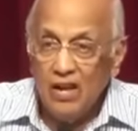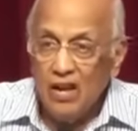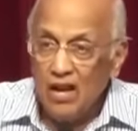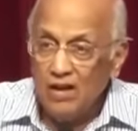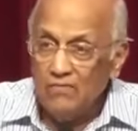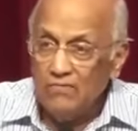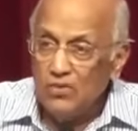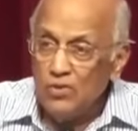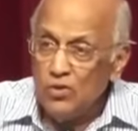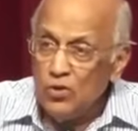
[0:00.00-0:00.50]
I
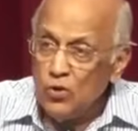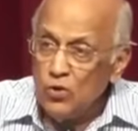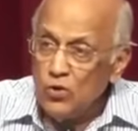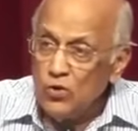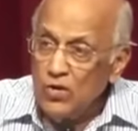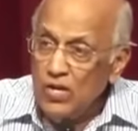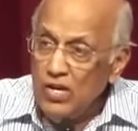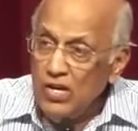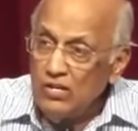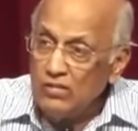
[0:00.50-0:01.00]
have
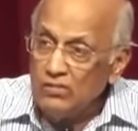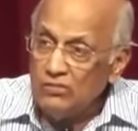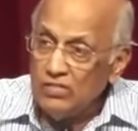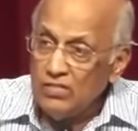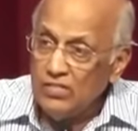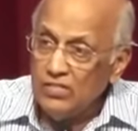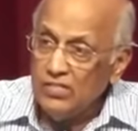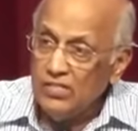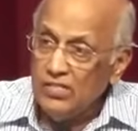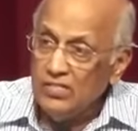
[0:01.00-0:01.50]
no
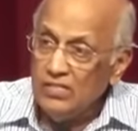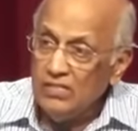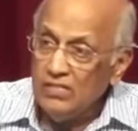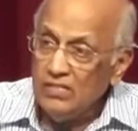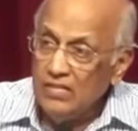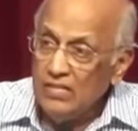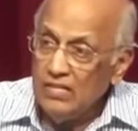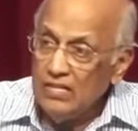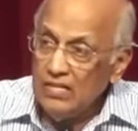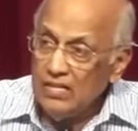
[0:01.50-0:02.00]
interest in
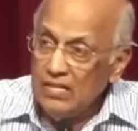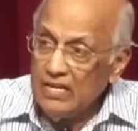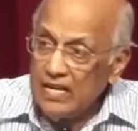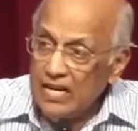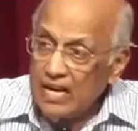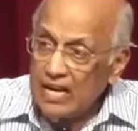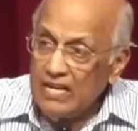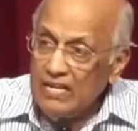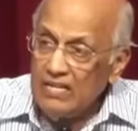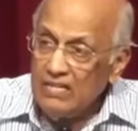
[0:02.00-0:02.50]

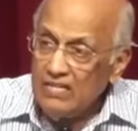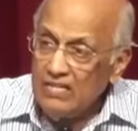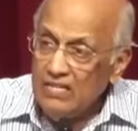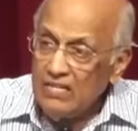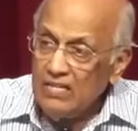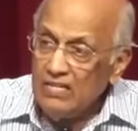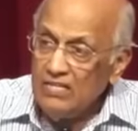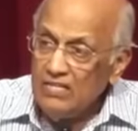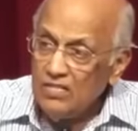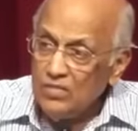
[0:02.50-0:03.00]

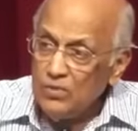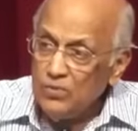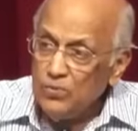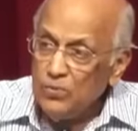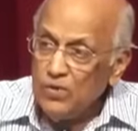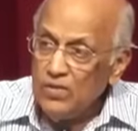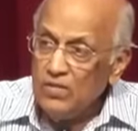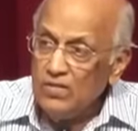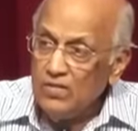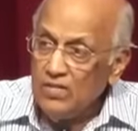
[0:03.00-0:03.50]
anything this
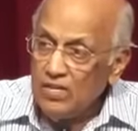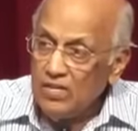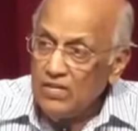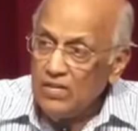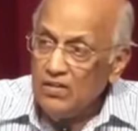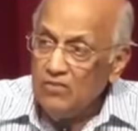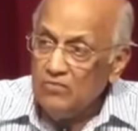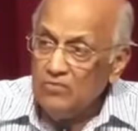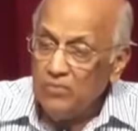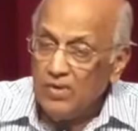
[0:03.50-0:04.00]
world can
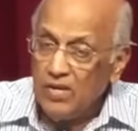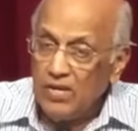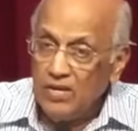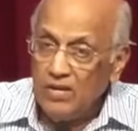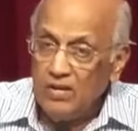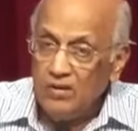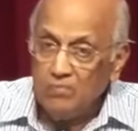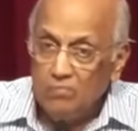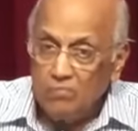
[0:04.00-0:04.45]
give me.